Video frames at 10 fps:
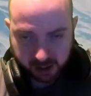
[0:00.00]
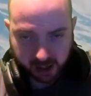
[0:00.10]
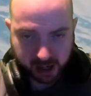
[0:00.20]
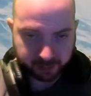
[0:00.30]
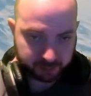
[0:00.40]

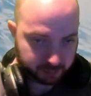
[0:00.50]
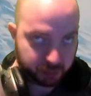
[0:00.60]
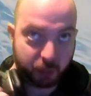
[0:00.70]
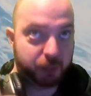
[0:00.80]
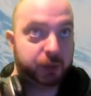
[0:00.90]

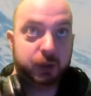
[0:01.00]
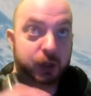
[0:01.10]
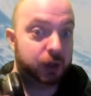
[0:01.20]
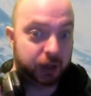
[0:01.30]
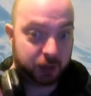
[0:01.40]

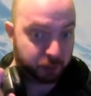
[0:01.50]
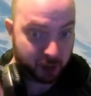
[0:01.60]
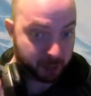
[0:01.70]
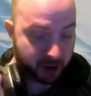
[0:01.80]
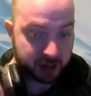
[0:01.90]

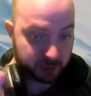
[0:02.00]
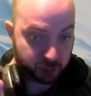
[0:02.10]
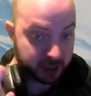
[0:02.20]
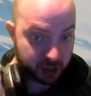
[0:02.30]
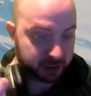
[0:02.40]
Apparently it's
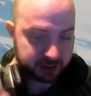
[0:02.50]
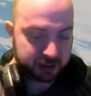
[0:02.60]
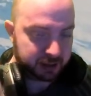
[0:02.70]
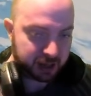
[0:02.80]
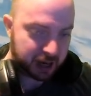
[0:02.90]
pretty good,
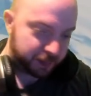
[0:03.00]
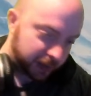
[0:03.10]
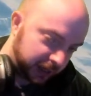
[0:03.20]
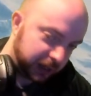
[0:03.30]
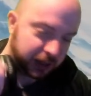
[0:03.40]

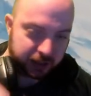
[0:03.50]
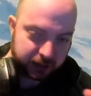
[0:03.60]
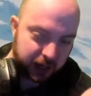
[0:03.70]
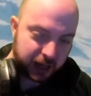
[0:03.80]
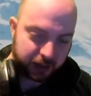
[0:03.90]
and you
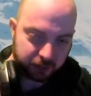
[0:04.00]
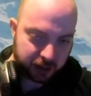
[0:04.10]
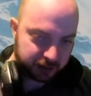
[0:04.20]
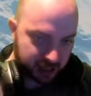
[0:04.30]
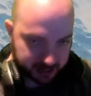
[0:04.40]
can
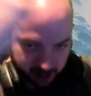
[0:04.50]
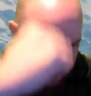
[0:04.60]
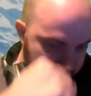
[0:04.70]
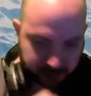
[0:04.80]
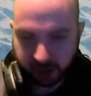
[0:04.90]
take down
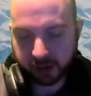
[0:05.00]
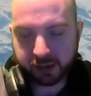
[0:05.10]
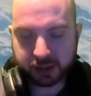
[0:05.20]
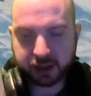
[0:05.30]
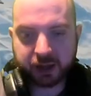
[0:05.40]
people and
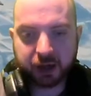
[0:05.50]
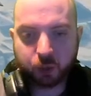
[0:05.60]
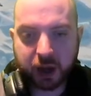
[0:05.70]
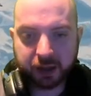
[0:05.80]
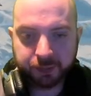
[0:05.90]
things like that as
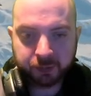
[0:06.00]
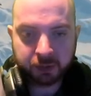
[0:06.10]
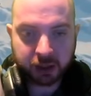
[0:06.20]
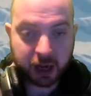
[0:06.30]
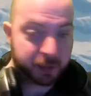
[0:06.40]
well.
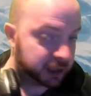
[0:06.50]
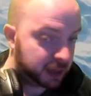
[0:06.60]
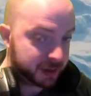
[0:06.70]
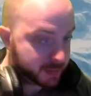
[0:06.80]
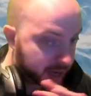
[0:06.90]
There's going to
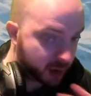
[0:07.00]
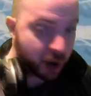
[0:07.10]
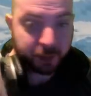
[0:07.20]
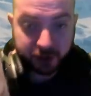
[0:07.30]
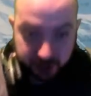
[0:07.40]
be melee
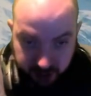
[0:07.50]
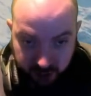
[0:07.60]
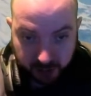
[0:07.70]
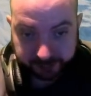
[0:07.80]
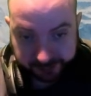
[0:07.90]
weapons as
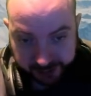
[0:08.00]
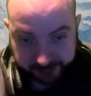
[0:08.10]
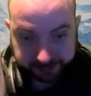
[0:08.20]
well. So.